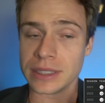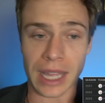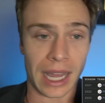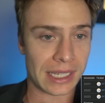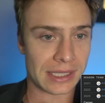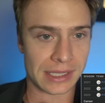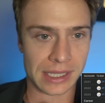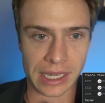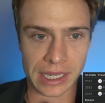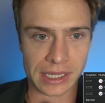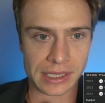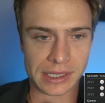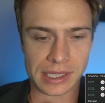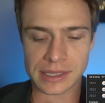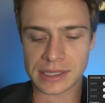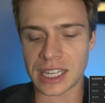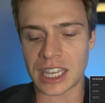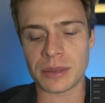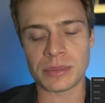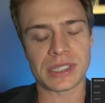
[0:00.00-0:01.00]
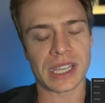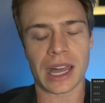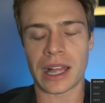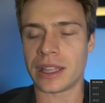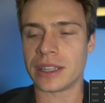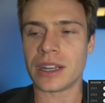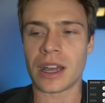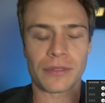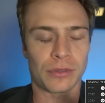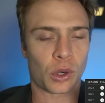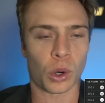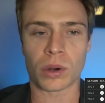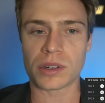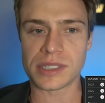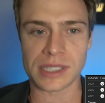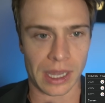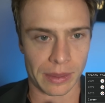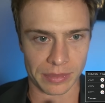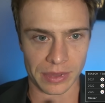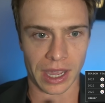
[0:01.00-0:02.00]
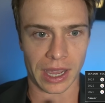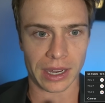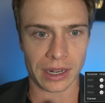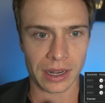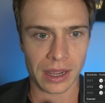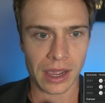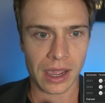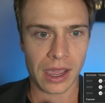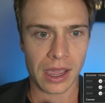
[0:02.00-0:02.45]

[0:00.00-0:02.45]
Not saying he's the same talent. Of course I'm not.